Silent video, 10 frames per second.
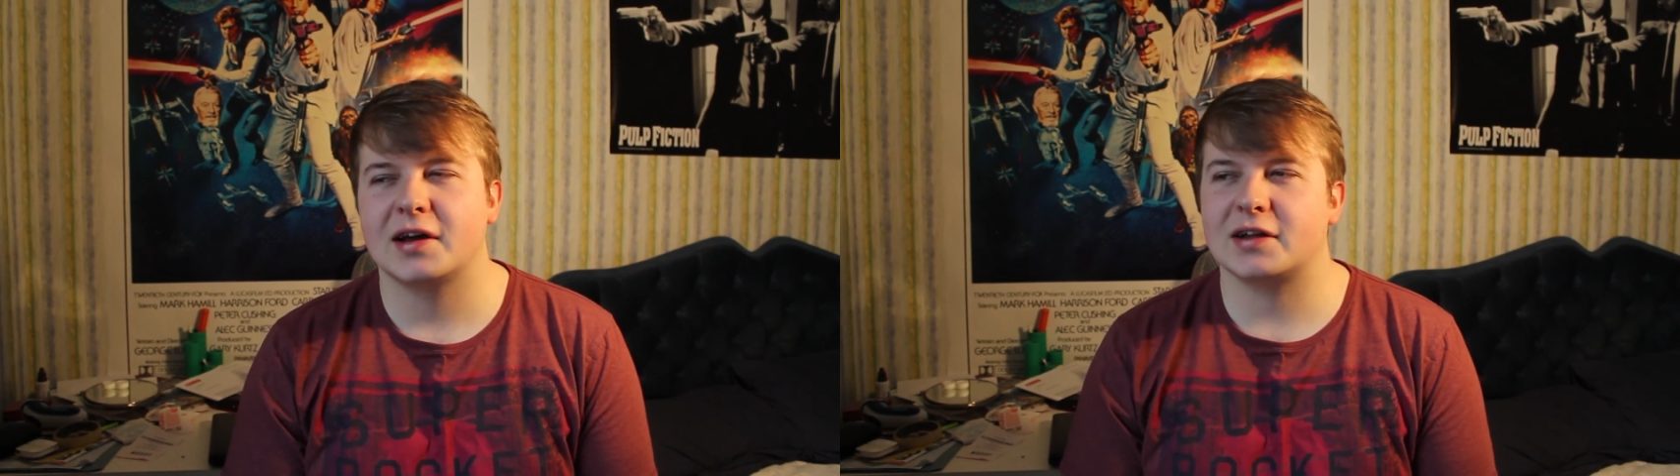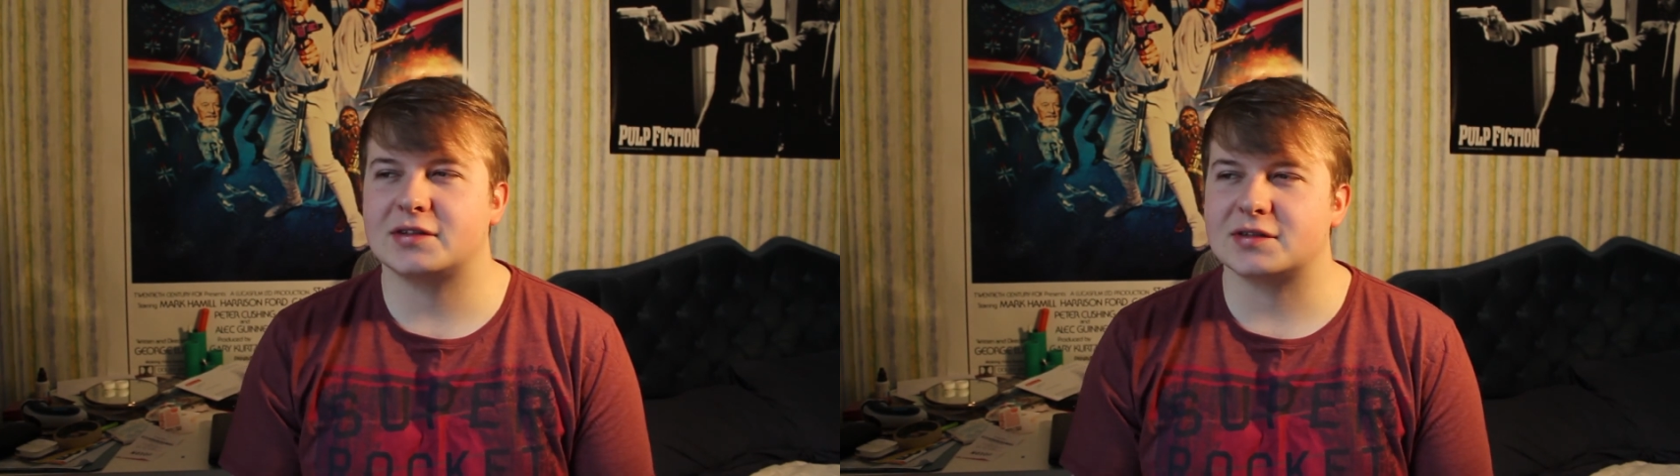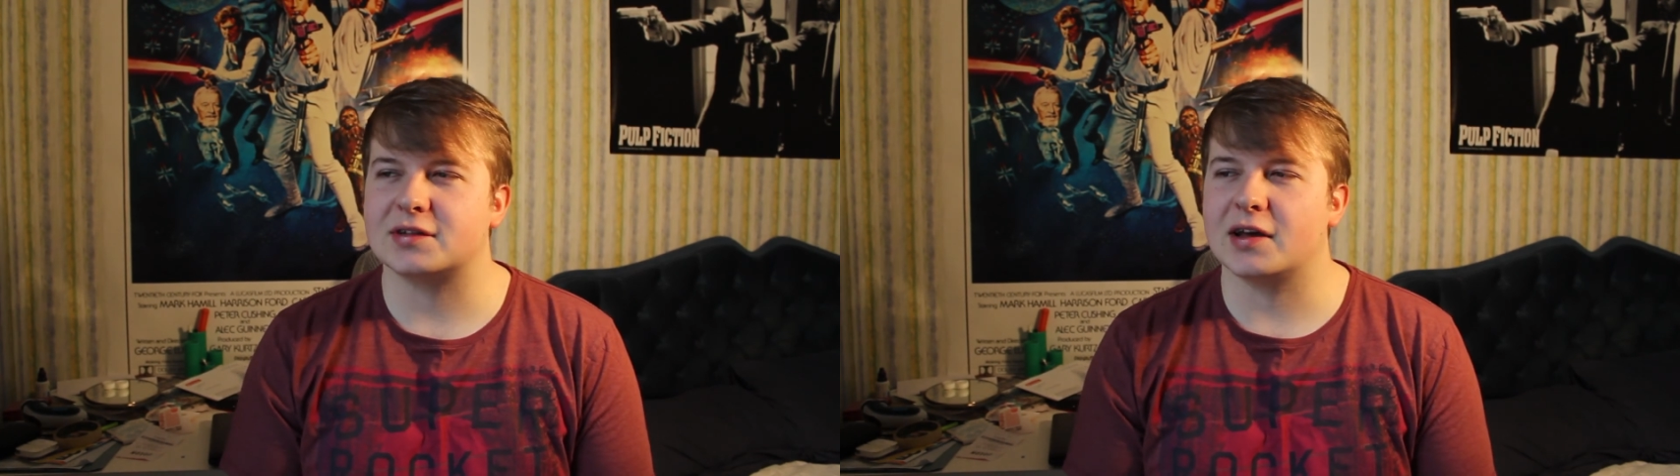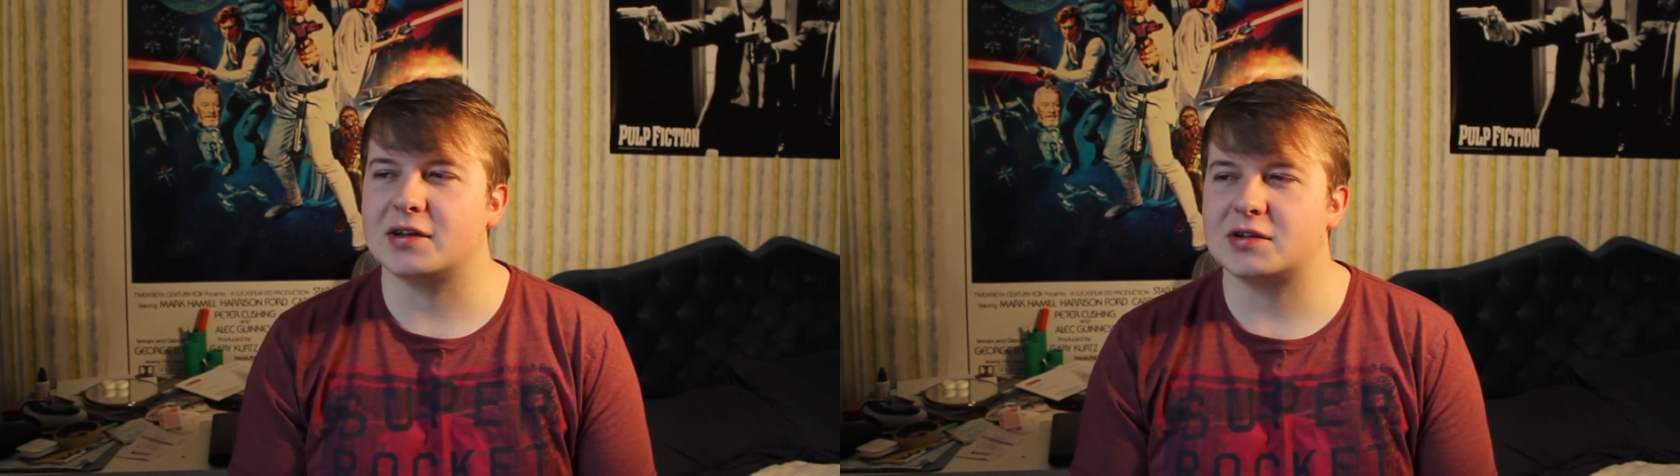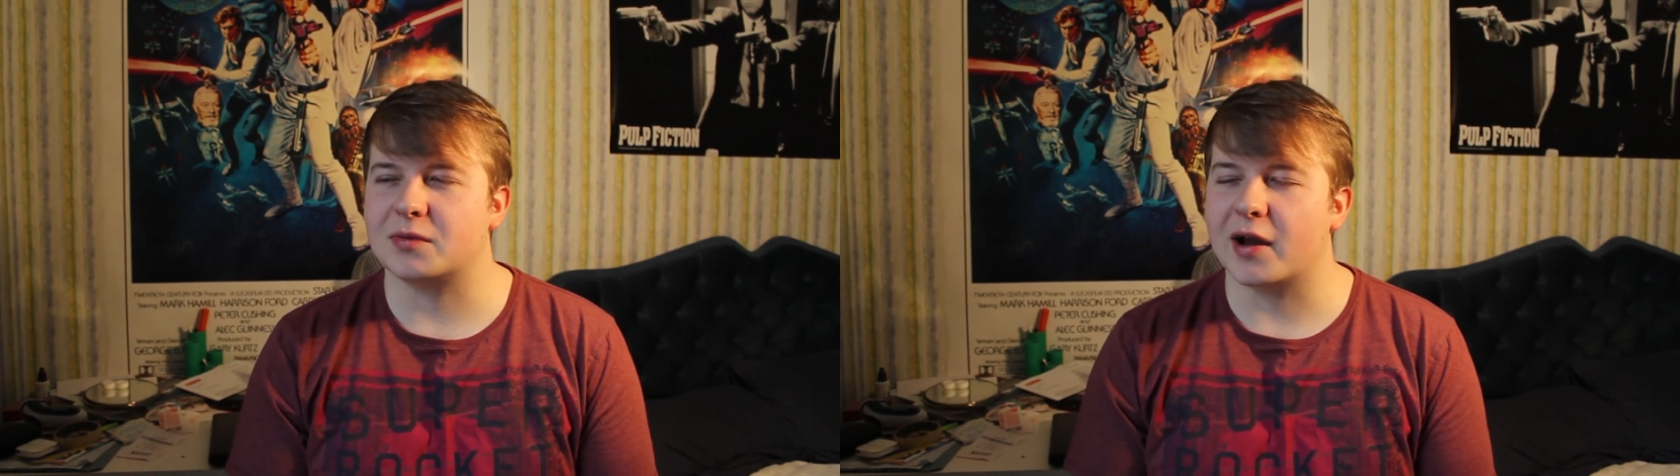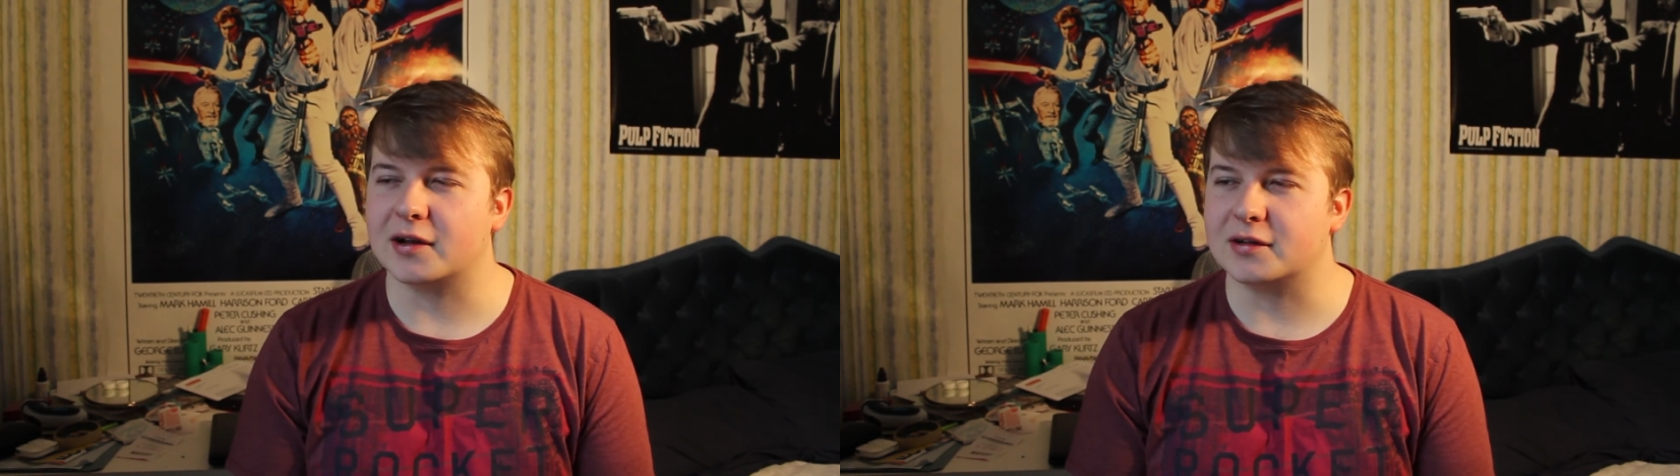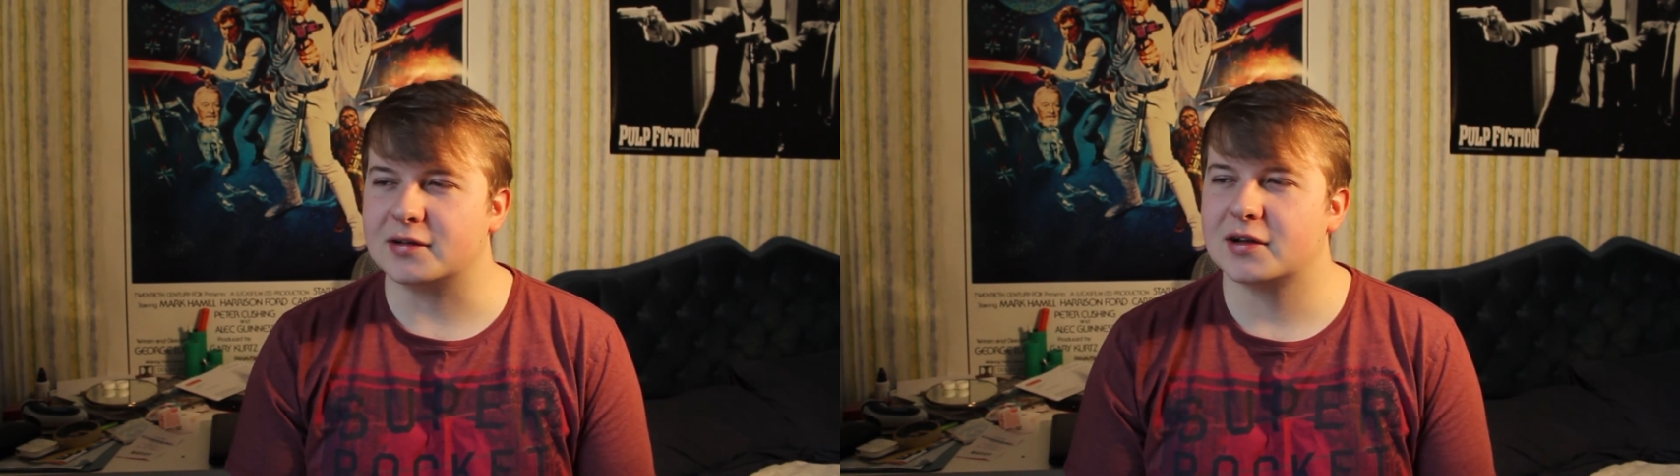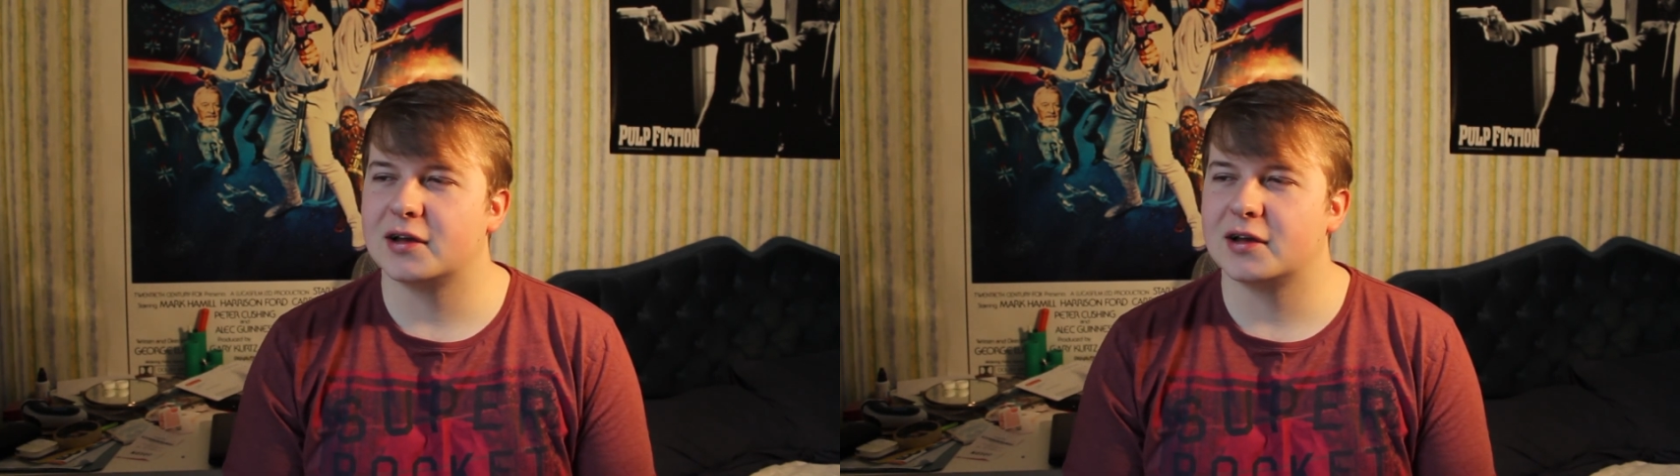That's nice when